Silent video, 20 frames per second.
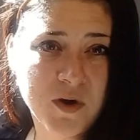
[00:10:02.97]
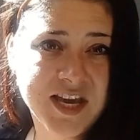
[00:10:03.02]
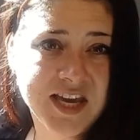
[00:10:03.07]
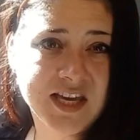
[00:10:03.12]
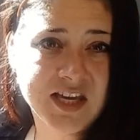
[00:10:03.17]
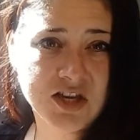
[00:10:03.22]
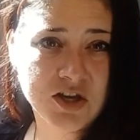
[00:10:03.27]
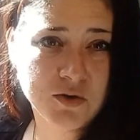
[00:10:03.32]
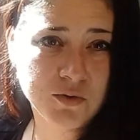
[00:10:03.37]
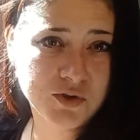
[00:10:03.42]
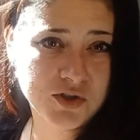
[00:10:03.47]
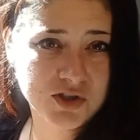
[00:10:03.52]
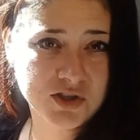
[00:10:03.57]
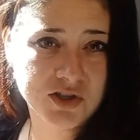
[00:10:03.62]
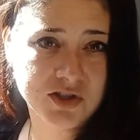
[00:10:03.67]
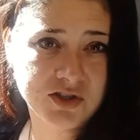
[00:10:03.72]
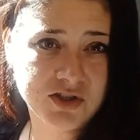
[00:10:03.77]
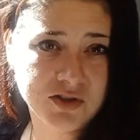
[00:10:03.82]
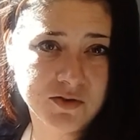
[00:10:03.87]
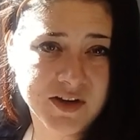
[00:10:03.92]
we used
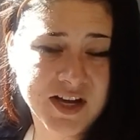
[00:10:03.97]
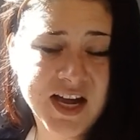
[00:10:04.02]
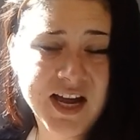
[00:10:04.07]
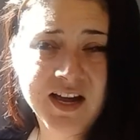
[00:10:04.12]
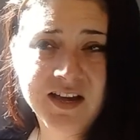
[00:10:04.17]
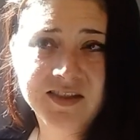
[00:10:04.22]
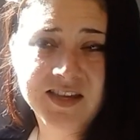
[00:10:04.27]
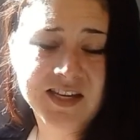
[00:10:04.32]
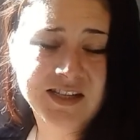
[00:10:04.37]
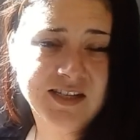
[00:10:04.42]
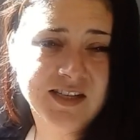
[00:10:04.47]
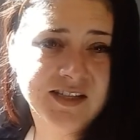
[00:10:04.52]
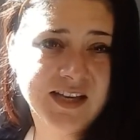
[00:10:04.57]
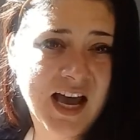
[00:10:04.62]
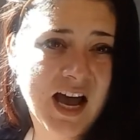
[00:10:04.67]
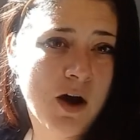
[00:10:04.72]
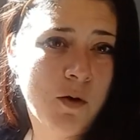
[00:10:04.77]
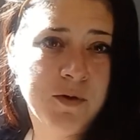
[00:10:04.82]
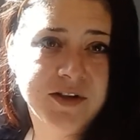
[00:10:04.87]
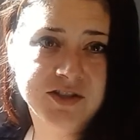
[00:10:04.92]
to do it. This is
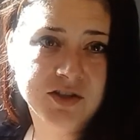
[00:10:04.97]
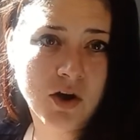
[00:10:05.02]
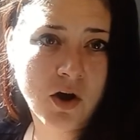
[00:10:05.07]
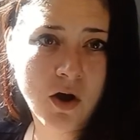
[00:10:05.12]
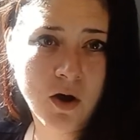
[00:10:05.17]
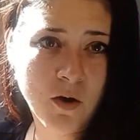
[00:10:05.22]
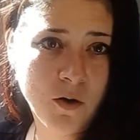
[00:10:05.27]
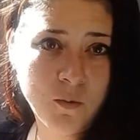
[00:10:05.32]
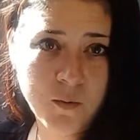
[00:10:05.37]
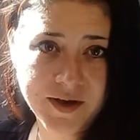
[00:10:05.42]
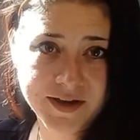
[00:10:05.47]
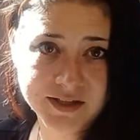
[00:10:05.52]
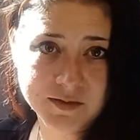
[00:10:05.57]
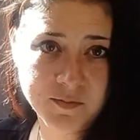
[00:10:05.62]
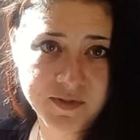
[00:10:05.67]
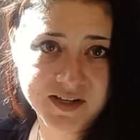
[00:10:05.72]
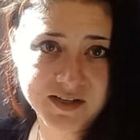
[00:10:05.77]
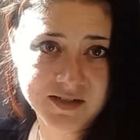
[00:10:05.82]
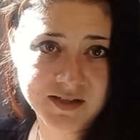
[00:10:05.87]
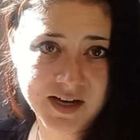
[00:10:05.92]
how it's always
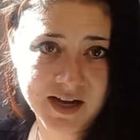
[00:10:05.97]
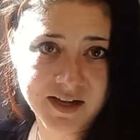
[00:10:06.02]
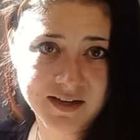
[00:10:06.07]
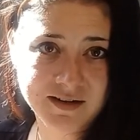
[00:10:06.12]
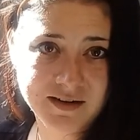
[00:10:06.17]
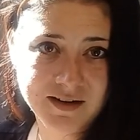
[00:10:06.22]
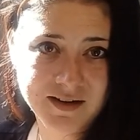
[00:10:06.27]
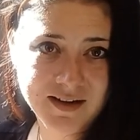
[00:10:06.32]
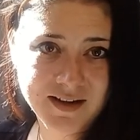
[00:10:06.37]
been done.